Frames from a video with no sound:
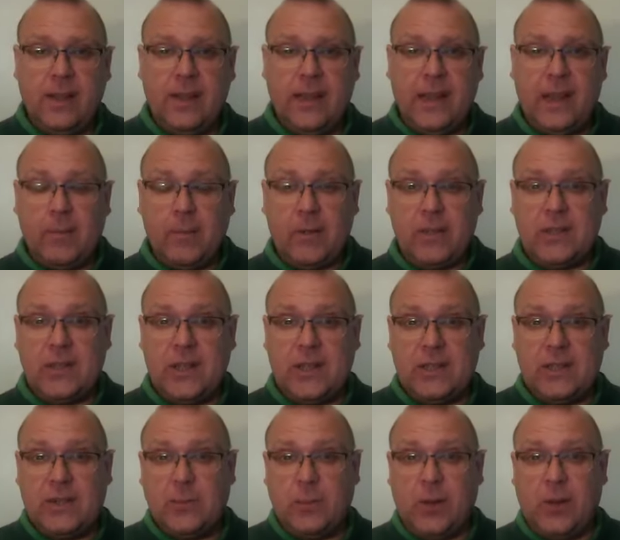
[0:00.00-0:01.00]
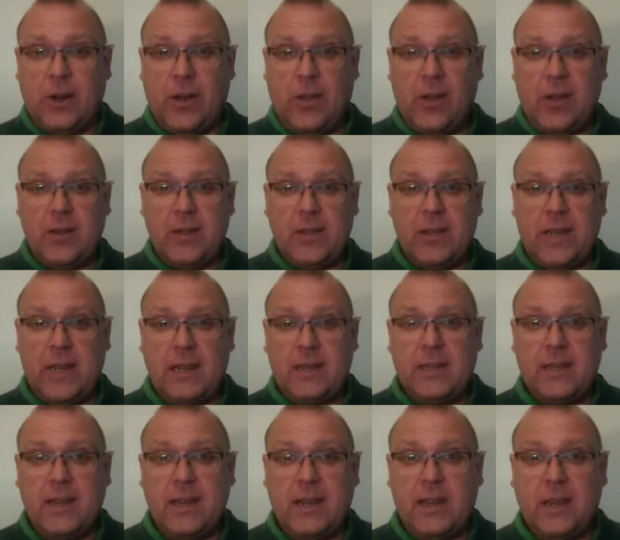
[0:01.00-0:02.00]
It was just one of those things
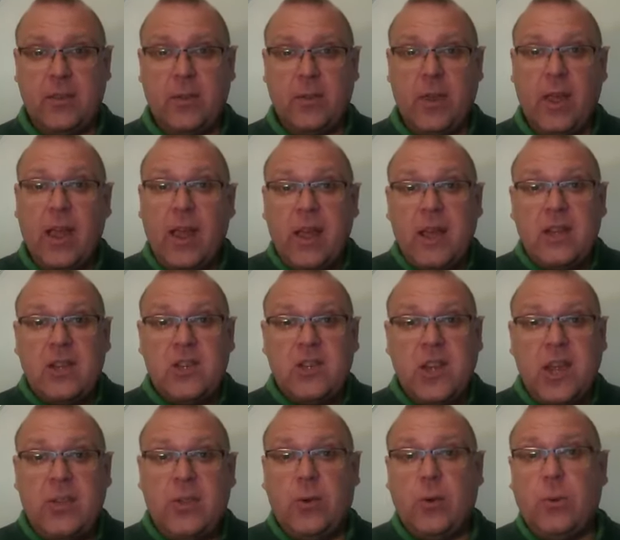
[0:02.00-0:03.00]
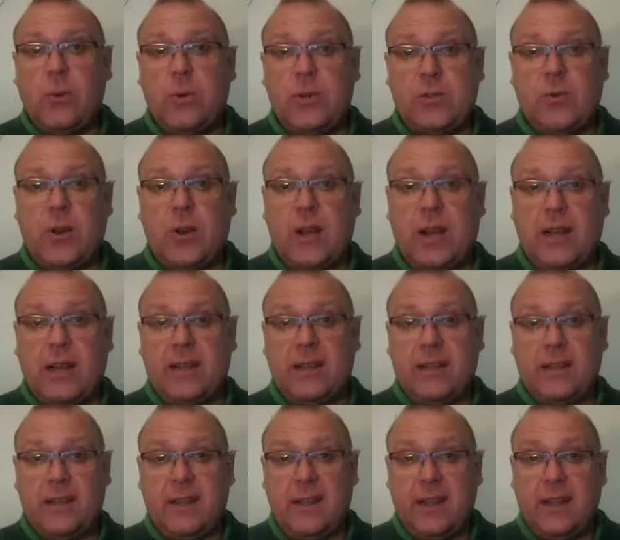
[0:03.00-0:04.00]
that, you know, she thought was right.
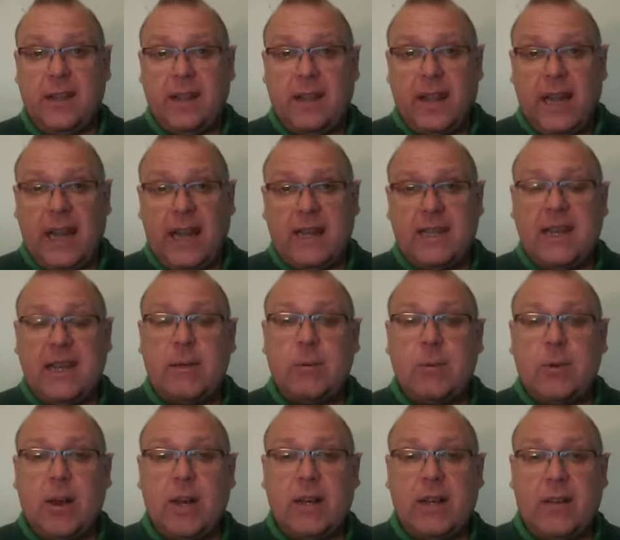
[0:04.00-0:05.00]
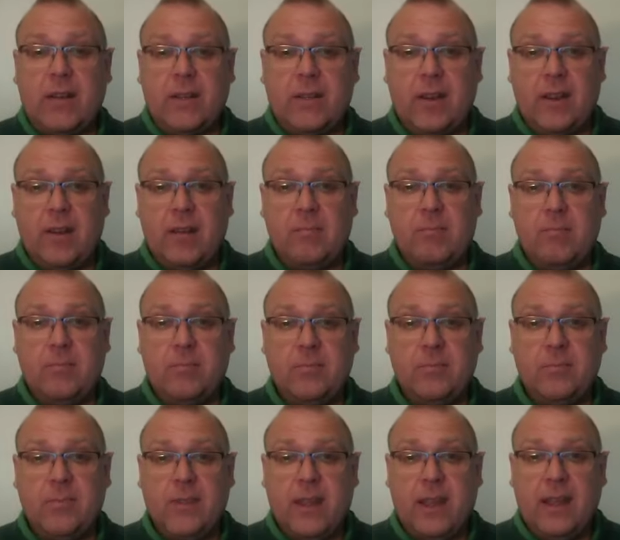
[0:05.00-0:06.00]
It seemed right at the time.
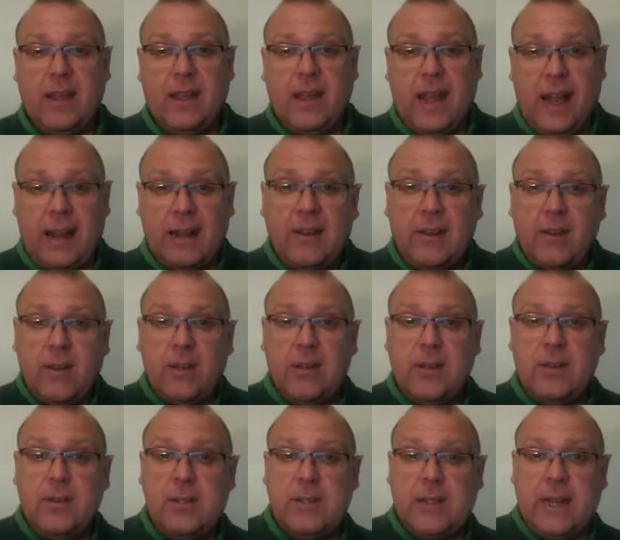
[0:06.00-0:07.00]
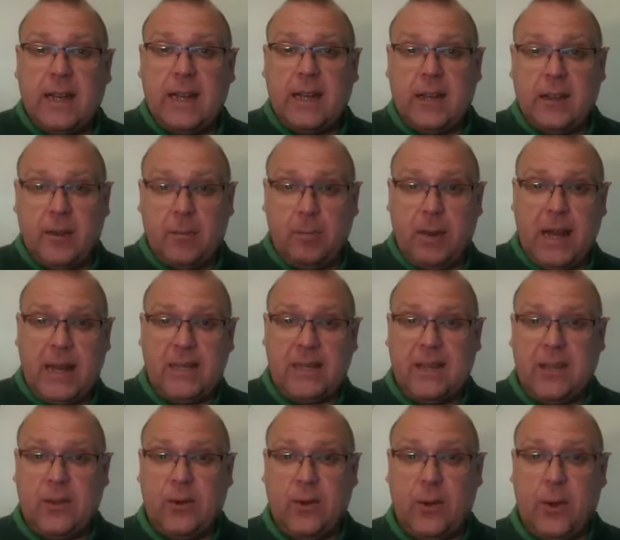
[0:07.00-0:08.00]
And God used it, and God blessed her
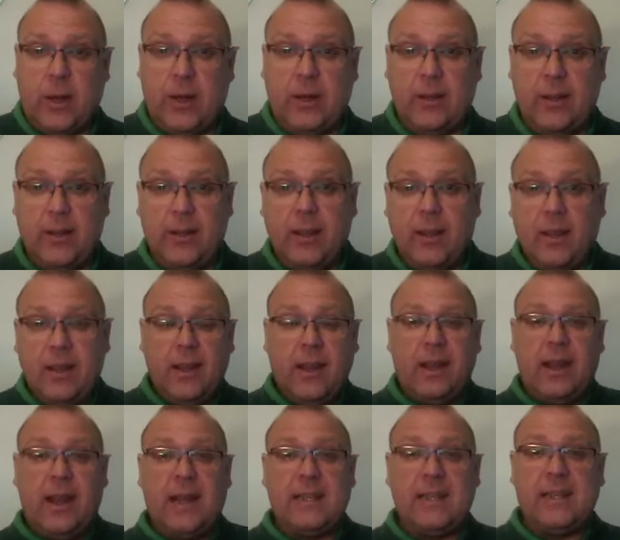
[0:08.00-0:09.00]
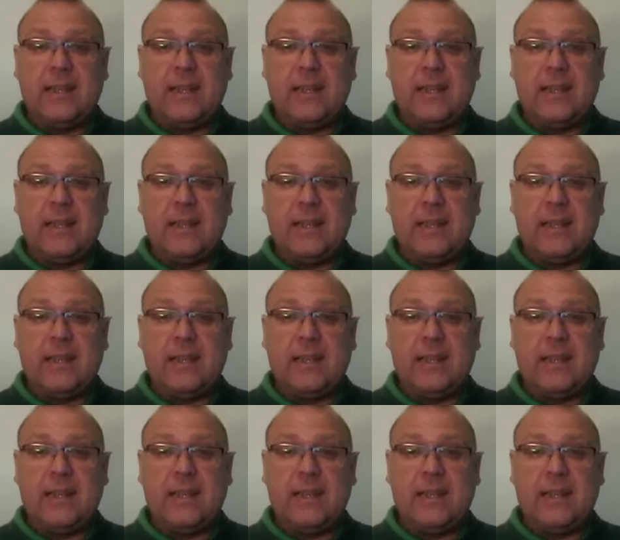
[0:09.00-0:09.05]
through it. And